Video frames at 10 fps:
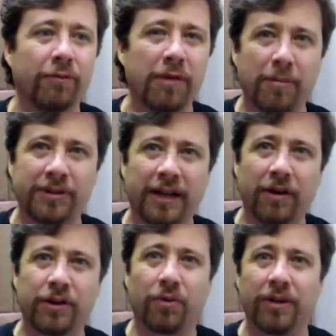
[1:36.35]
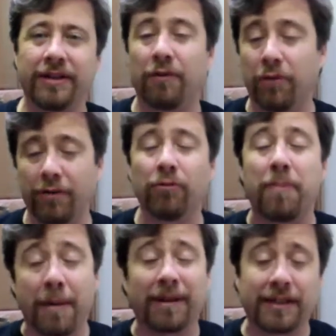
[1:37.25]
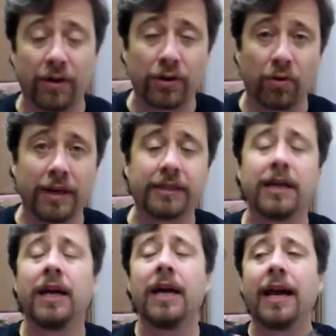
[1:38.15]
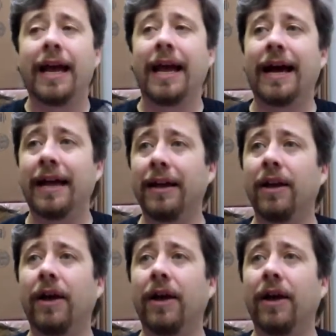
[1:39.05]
Rebel territory, Republic territories, and